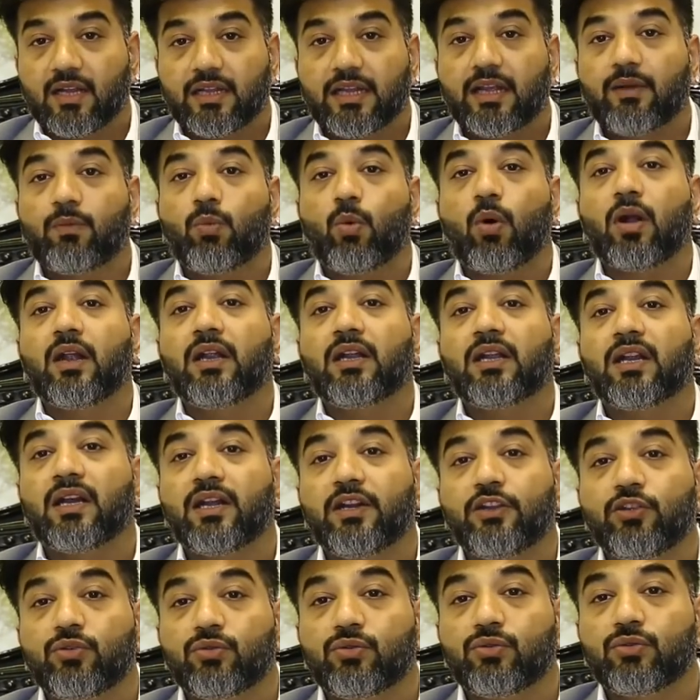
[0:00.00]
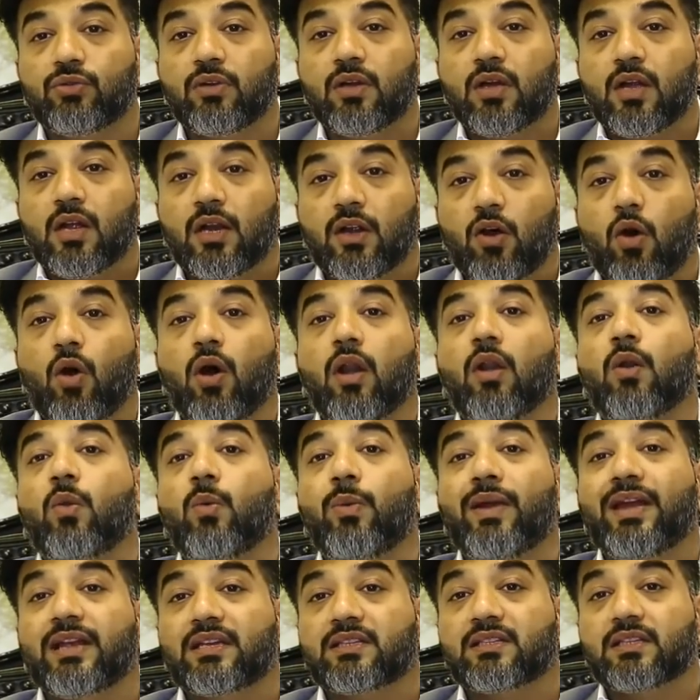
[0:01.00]
They wanted you
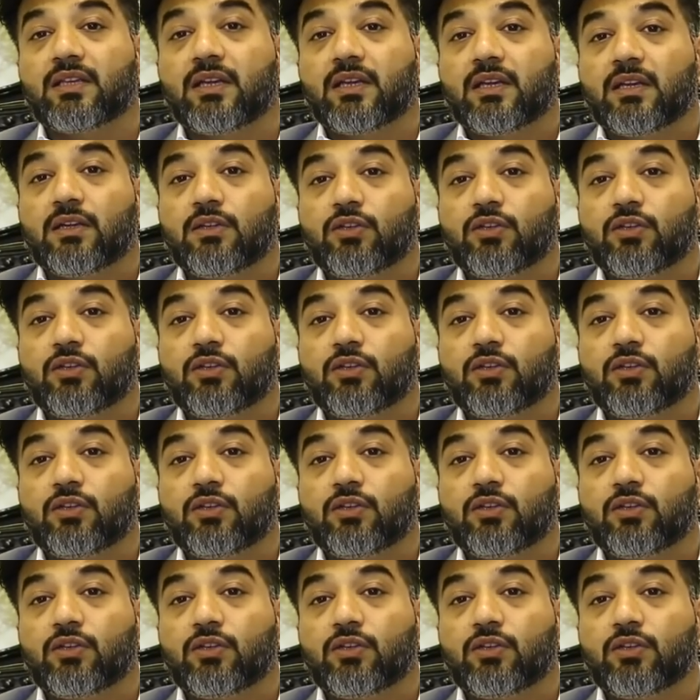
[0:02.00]
always